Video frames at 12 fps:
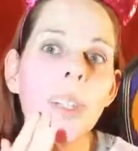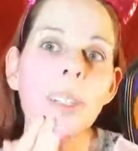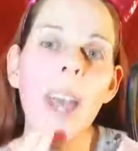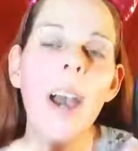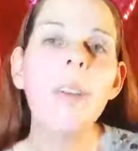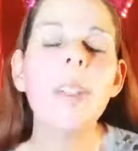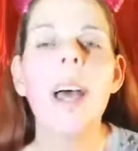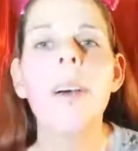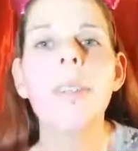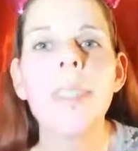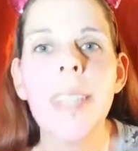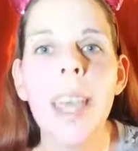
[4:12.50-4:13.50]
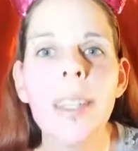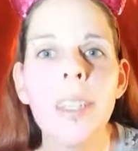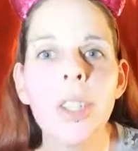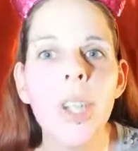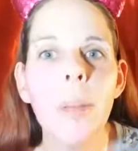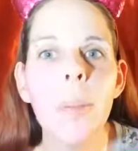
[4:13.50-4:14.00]
How
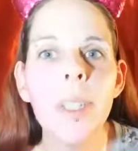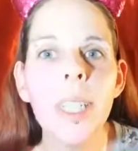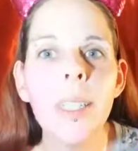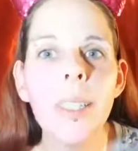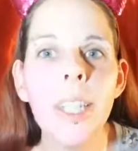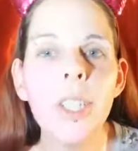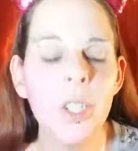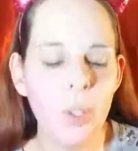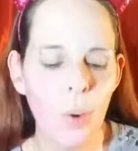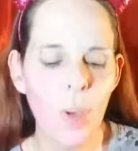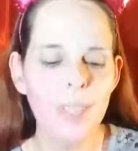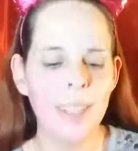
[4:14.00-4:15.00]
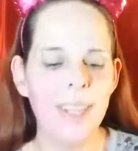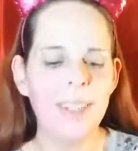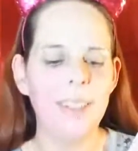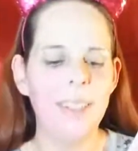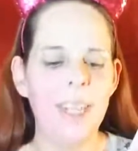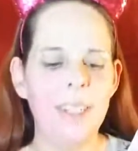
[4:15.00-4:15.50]
exactly is your name? Elite Legend Toys
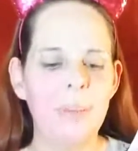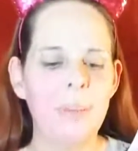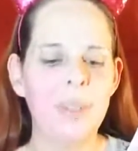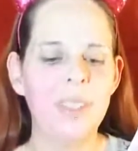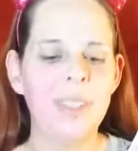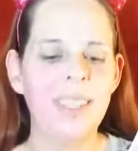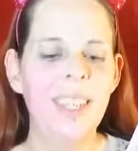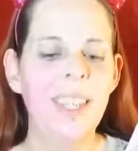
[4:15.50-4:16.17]
and Collectibles.